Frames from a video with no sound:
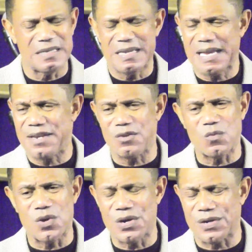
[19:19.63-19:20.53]
And the
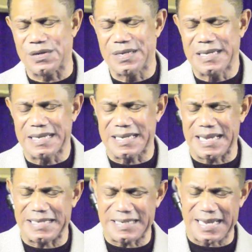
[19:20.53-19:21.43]
world
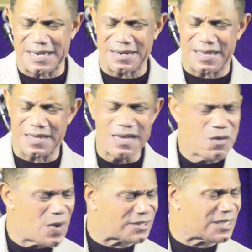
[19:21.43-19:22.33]
can't take it out.
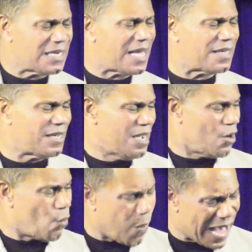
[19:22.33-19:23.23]
What's another
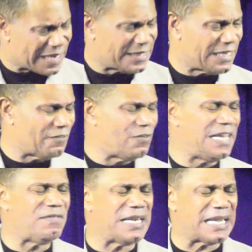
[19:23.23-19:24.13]
quality of
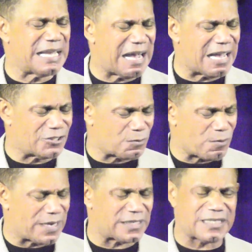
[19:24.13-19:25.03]
living in God's
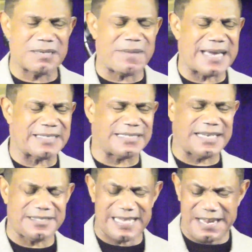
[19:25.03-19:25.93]
presence? Somebody say
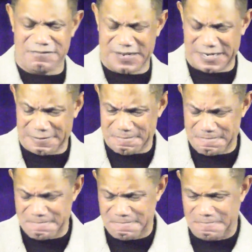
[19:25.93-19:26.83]
safety.
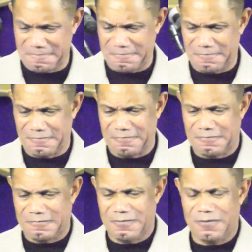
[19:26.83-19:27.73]
Safety.
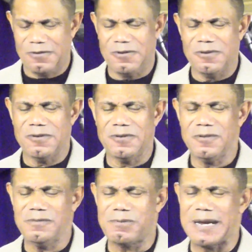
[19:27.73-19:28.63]

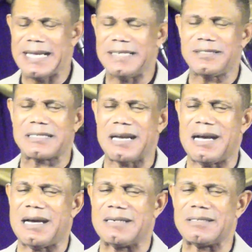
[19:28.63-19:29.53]
Ooh, praise
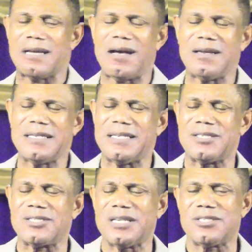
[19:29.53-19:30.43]
God. Y'all, it
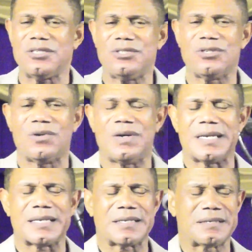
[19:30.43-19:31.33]
is such a joy
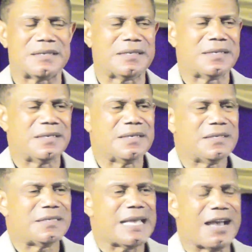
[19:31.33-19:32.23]

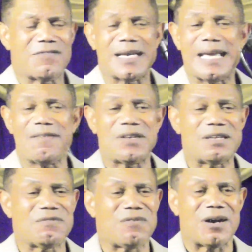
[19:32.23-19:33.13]
to have a heavenly
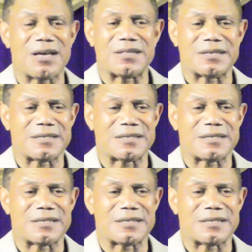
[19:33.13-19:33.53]
Father